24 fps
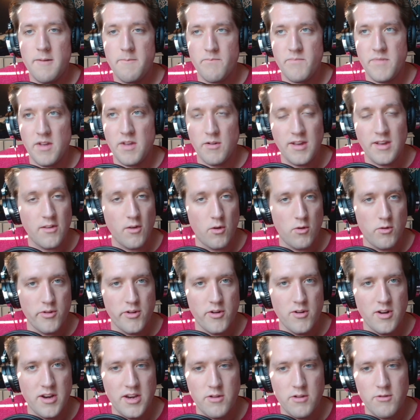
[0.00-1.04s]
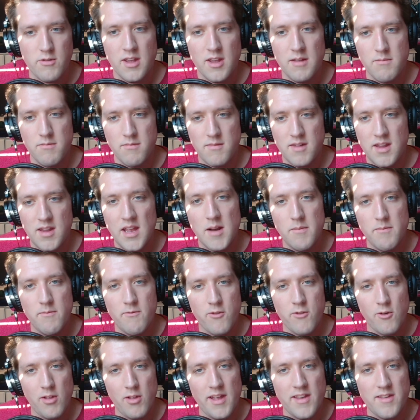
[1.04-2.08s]
he's older and you can get him for
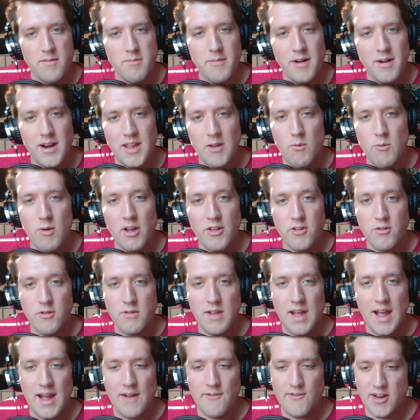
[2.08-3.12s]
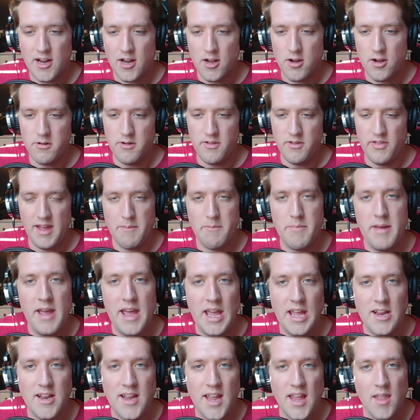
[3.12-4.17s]
less money while you have to go and then
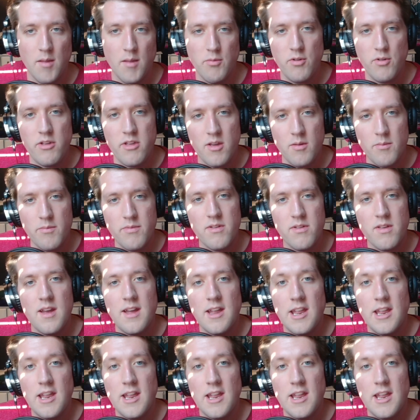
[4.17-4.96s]
pay Caleb Williams